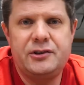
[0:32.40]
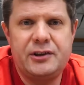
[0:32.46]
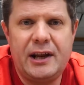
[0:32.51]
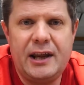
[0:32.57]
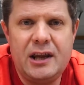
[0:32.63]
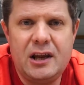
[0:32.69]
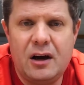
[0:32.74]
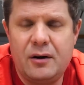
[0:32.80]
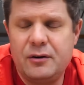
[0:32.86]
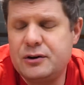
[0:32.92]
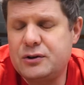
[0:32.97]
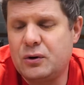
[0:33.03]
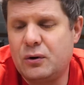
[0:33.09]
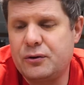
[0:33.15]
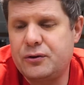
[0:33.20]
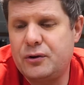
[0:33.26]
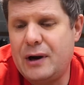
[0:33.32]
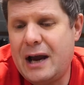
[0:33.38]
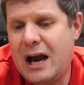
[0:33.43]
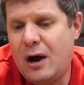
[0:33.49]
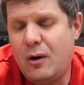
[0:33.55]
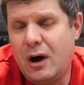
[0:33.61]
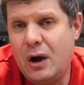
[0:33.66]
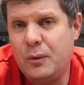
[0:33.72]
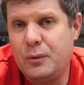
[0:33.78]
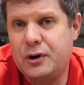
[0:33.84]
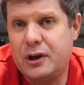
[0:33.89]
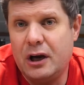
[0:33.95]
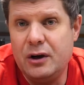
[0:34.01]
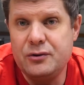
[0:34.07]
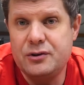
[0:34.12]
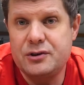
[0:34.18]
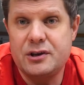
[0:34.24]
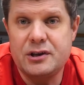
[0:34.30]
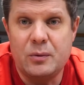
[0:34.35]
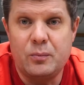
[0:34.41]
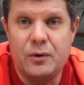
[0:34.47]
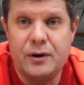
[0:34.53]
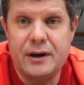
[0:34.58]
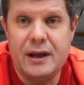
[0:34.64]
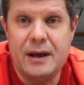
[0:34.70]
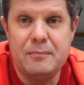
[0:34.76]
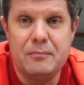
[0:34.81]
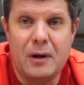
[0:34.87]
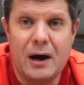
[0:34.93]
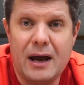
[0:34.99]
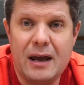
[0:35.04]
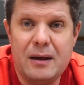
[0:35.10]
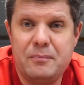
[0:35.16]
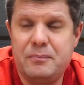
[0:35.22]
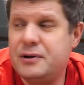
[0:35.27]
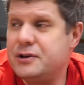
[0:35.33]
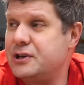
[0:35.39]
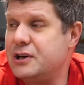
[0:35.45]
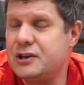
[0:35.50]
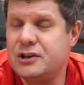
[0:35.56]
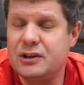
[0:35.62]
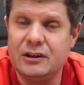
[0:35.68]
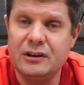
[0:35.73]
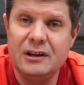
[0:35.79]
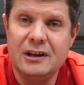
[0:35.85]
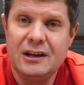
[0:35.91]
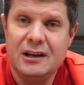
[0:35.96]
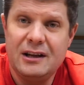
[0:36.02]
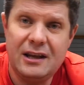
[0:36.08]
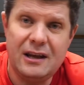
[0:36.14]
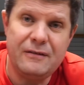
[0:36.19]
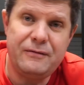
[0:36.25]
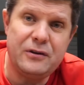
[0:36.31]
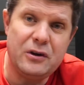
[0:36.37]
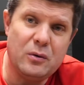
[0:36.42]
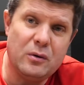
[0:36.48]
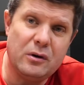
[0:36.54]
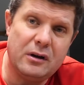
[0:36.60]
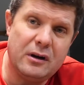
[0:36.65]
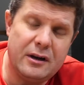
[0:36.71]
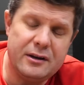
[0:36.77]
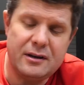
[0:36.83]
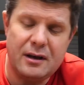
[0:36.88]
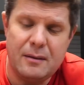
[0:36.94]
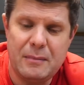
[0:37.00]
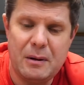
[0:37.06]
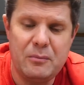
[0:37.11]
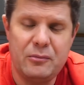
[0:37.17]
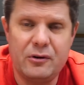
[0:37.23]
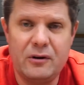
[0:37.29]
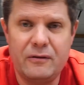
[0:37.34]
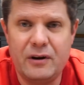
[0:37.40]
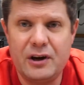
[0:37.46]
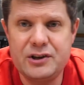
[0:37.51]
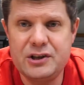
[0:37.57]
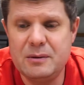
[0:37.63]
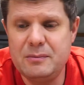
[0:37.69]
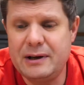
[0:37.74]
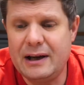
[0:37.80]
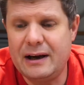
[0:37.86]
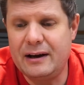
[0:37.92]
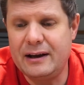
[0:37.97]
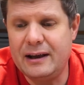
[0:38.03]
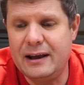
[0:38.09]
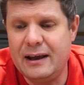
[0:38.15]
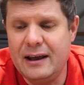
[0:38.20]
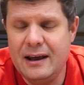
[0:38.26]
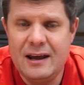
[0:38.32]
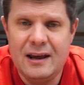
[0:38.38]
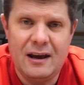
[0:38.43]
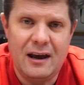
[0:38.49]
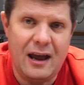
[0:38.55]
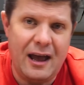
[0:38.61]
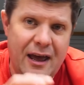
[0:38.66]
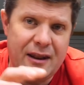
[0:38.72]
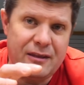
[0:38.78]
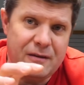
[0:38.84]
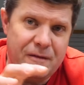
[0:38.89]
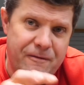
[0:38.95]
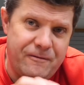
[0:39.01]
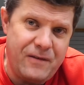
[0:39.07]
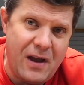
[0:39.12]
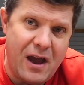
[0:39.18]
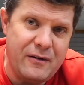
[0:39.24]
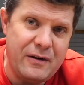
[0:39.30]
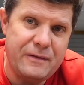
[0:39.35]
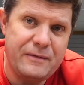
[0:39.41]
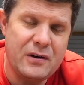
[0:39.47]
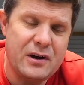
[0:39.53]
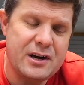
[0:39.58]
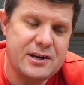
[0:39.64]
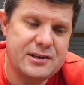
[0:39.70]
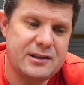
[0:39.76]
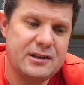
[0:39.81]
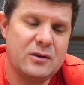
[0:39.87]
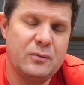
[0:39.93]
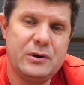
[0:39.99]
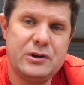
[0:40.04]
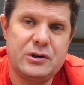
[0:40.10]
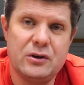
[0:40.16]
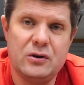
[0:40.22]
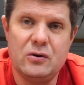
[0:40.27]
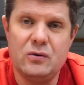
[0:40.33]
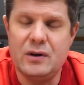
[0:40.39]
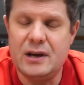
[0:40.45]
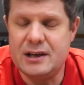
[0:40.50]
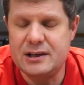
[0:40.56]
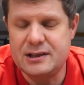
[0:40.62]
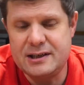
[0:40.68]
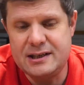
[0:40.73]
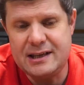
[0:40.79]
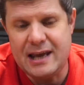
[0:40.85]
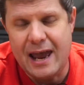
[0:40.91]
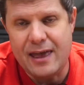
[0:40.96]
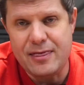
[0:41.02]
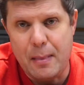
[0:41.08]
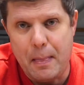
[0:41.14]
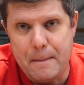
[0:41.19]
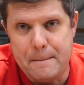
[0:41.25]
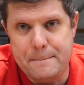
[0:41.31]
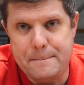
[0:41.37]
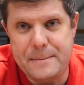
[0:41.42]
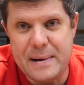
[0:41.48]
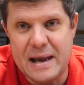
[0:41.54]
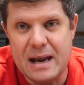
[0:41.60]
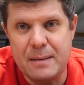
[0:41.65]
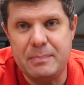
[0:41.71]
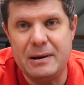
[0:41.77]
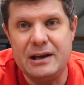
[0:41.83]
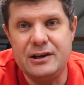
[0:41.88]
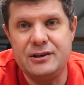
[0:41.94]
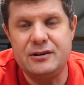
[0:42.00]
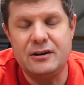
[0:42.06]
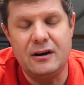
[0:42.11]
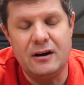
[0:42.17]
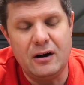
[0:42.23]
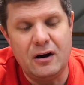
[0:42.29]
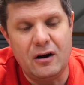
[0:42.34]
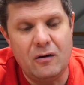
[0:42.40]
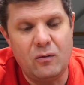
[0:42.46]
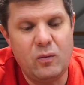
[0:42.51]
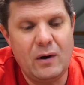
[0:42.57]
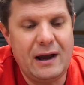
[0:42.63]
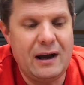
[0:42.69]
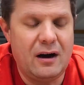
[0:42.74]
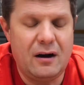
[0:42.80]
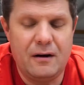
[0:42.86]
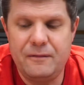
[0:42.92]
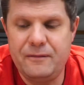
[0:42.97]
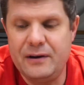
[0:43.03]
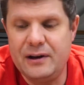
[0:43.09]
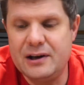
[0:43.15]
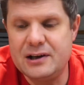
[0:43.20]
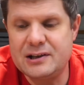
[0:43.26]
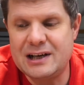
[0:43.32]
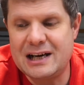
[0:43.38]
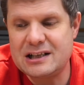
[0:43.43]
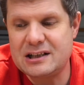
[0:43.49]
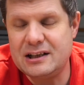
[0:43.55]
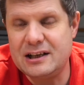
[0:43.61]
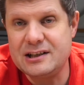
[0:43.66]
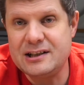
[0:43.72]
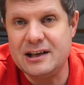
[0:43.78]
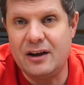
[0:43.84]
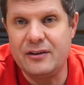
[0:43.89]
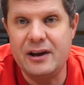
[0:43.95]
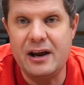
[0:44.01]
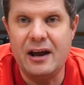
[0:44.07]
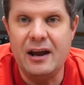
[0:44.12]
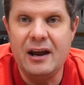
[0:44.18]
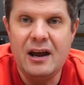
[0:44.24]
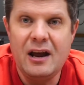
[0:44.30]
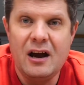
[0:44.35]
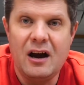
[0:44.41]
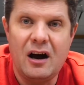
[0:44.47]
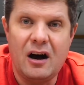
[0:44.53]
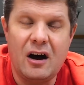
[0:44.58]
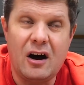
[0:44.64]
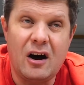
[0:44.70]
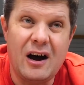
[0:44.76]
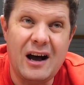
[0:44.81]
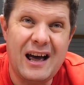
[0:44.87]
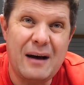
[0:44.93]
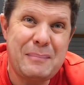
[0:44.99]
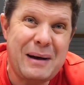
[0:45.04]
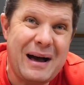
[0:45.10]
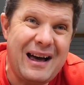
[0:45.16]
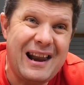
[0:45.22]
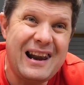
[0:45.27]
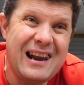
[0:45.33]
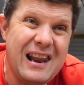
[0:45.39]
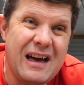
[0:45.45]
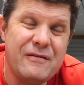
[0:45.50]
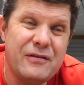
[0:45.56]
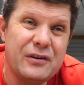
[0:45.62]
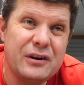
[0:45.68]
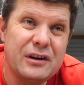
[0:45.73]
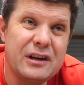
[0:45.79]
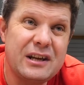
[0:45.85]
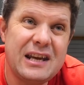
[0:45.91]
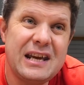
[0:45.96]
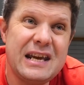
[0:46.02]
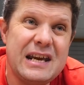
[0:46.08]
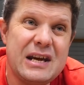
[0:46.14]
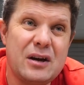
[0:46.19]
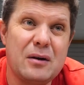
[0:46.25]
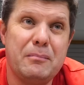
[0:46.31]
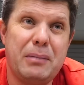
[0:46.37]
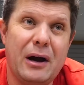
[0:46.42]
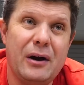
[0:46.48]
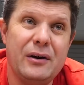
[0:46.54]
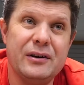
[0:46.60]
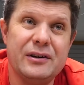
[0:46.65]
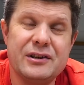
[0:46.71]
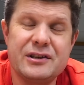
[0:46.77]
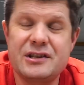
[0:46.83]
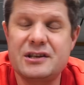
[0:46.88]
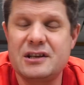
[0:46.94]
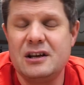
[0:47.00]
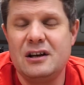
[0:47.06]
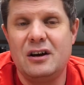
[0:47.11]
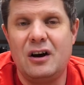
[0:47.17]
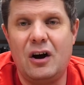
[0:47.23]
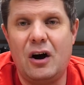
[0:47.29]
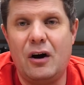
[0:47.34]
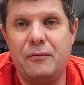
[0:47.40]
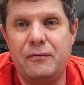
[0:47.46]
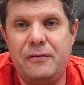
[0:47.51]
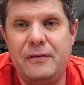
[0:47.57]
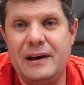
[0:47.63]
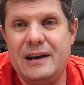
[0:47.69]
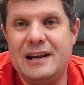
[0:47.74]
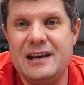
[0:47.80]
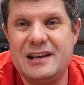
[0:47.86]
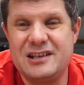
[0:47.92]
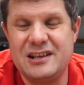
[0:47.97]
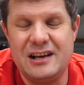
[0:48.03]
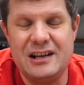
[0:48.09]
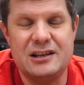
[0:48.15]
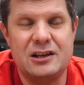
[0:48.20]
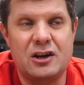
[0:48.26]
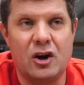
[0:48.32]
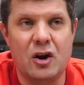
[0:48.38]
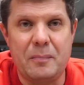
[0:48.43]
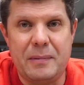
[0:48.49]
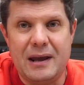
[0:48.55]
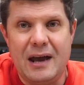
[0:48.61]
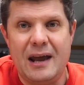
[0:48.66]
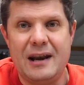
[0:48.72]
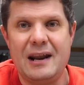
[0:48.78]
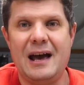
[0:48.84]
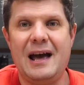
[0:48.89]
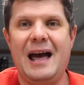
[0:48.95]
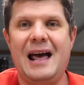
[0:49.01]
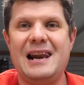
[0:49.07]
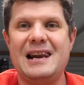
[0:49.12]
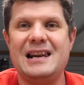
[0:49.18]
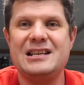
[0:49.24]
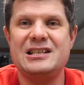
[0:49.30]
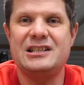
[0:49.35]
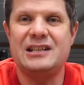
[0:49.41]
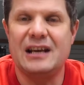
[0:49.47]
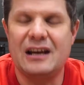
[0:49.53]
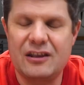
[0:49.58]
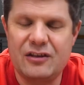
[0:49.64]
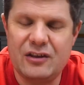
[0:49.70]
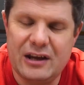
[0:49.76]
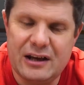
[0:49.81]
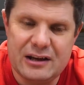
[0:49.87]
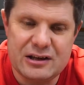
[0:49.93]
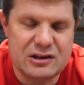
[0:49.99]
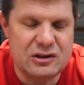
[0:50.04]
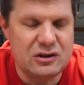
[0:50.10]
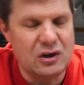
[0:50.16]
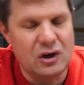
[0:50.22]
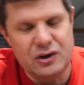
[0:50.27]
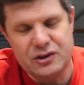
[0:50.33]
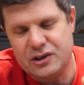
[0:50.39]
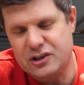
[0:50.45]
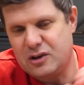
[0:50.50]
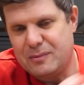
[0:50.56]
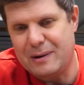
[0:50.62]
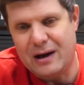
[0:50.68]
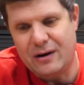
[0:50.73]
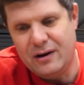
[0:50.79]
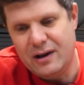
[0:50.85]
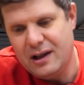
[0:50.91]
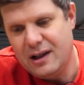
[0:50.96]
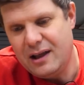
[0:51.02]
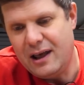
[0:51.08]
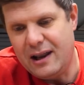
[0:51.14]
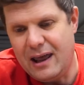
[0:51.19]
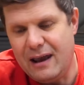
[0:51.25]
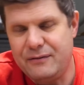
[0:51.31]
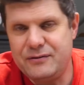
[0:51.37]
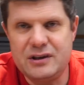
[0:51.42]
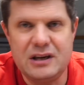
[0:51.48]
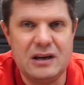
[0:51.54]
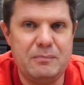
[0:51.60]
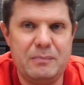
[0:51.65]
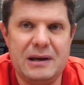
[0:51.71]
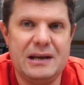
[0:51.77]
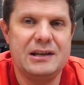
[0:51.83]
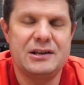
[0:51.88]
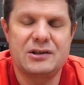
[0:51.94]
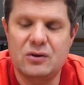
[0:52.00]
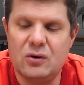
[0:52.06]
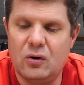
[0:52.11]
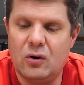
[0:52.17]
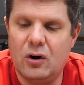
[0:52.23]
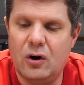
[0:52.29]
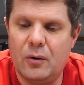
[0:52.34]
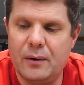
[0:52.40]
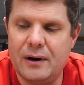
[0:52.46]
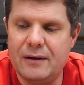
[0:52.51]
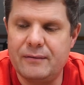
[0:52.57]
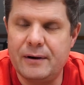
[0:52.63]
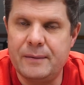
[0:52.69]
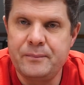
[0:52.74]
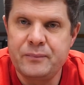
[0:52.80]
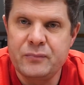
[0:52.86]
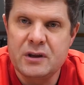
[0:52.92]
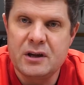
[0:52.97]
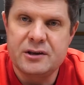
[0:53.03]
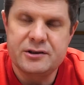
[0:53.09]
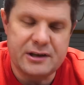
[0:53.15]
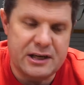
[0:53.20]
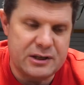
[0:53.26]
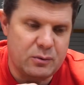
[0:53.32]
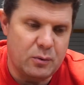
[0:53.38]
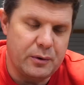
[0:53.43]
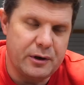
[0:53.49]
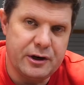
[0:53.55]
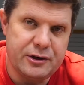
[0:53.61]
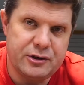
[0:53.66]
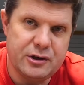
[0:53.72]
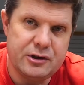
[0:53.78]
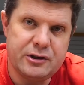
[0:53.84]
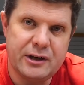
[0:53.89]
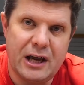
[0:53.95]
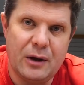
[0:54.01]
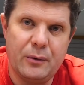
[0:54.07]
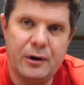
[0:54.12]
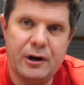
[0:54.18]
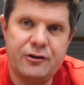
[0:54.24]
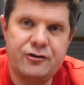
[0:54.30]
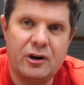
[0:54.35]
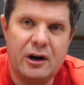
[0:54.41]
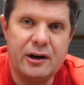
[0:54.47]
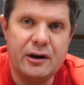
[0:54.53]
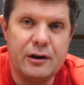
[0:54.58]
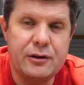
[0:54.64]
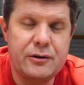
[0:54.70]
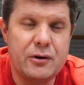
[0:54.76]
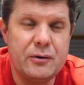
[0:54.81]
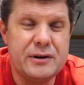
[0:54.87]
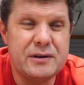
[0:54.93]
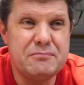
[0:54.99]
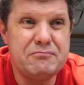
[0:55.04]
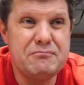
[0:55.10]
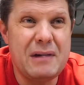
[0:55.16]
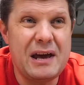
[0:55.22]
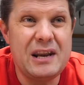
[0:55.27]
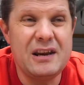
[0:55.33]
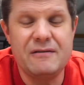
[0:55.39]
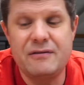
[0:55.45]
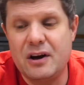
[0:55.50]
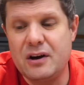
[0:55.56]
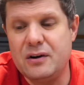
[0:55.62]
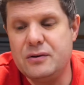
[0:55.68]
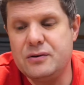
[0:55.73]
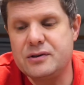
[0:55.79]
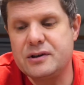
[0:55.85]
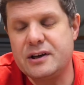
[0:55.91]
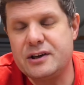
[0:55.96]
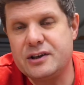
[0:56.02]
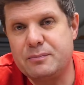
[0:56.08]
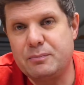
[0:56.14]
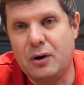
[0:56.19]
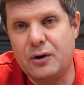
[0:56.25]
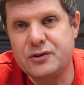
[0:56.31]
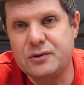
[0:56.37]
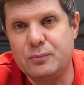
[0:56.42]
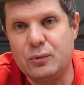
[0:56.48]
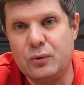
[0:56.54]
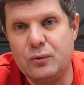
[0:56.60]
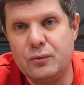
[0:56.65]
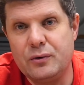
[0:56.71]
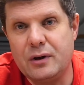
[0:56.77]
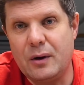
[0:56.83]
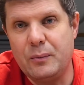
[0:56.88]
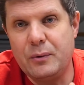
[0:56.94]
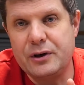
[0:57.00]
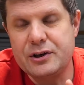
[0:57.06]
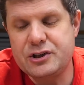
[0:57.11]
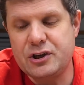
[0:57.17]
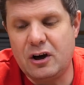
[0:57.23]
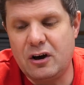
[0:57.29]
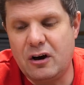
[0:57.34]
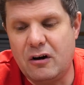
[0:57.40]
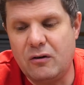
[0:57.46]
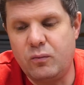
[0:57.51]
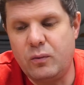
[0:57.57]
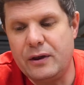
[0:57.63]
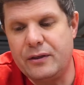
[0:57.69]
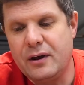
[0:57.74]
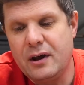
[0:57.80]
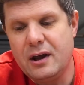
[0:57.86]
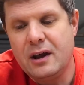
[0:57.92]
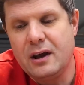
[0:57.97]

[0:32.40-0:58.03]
today I'm going to talk through how I would coach someone in my position if you were a member of our gym down here. And the very first thing that we do is get the big picture of where our fitness actually is. Now there are about 11 key components of fitness, and it's got to be a holistic thing. It's not just about an FTP score or whatever. So that's what we're going to do today. We're going to try and go through as many of those as possible, and we're going to start off with